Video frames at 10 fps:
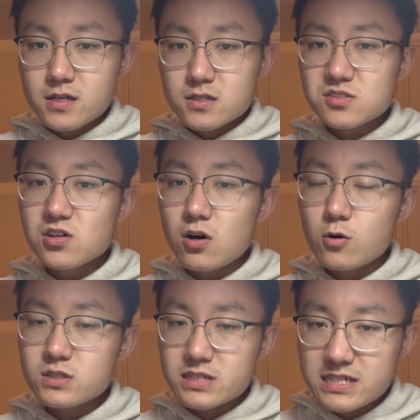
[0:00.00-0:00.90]

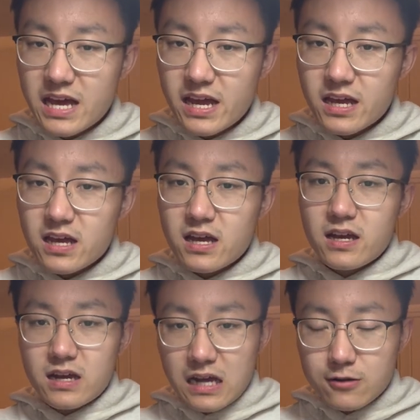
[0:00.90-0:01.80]
So today,
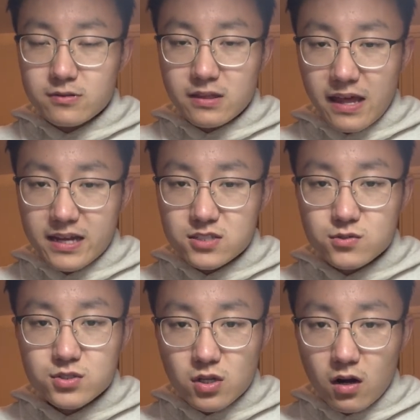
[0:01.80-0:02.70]
I would like
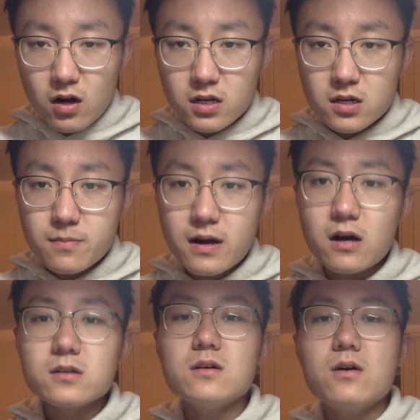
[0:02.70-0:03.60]
to talk
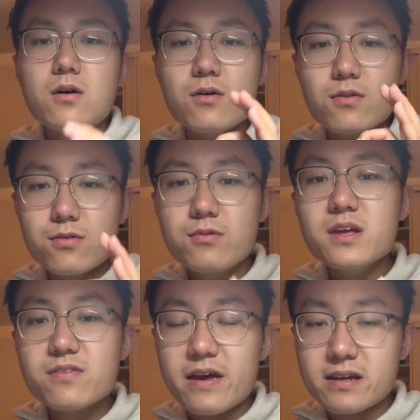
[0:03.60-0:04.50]
about
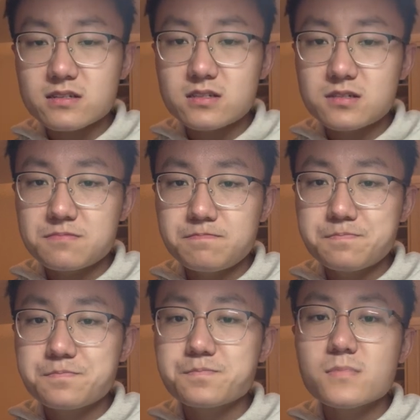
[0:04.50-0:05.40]
three things
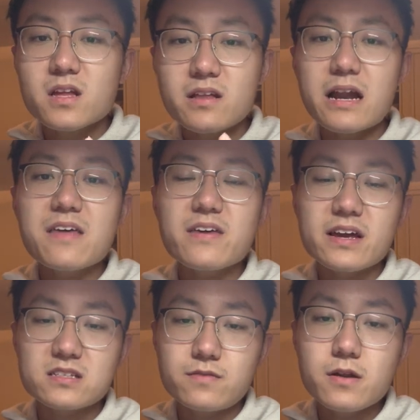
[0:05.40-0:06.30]
that I
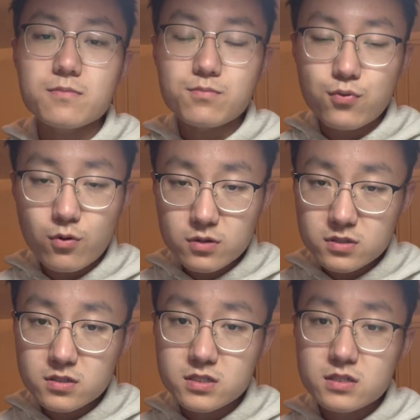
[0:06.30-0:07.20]
think is very
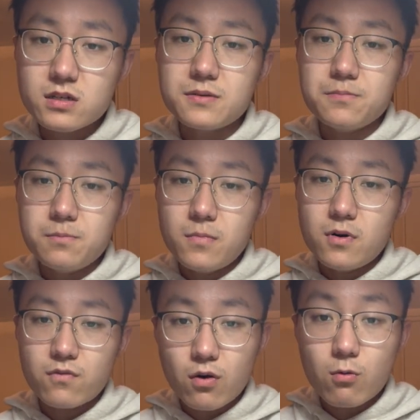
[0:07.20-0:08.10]
important
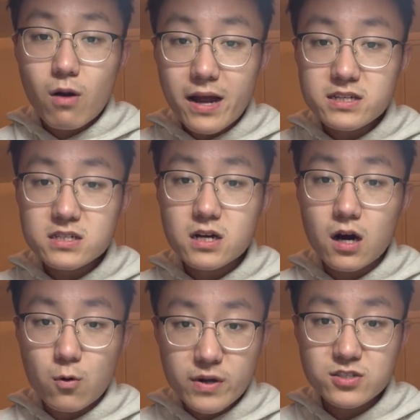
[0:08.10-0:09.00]
for writing
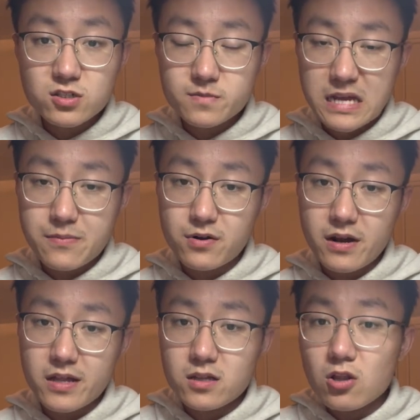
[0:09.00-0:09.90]
a research paper
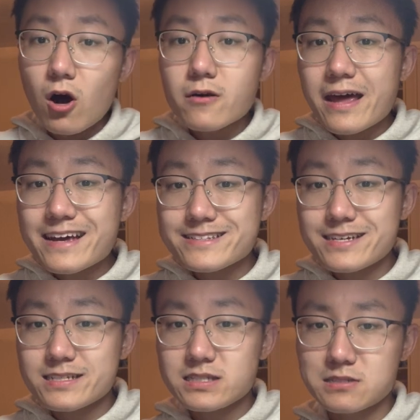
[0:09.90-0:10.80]
and long
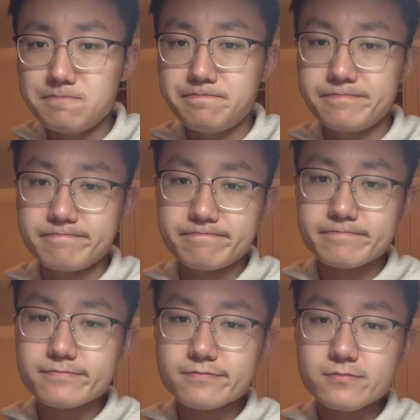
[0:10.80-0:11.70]
essays.
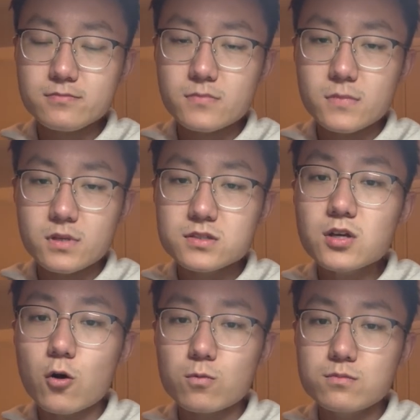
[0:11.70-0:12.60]

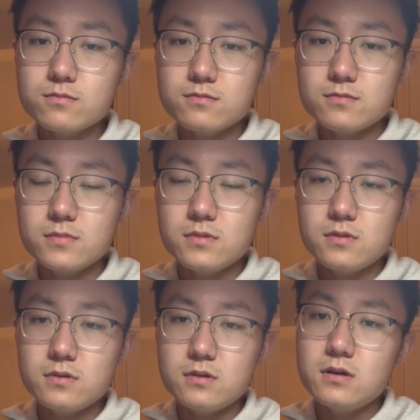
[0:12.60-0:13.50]
So,
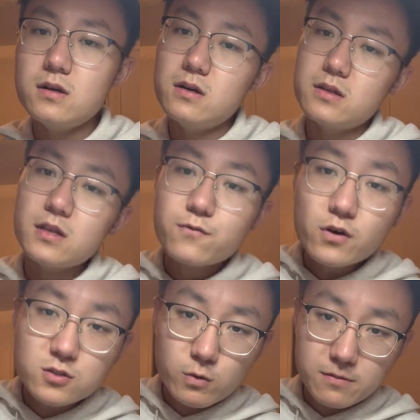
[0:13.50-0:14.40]
the
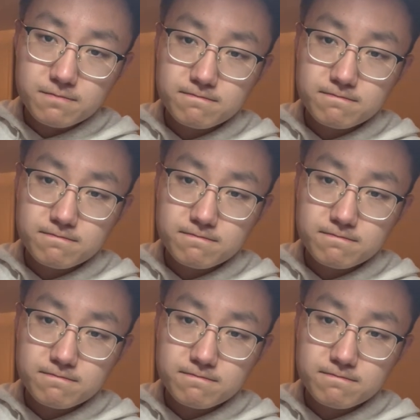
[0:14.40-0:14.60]
first one,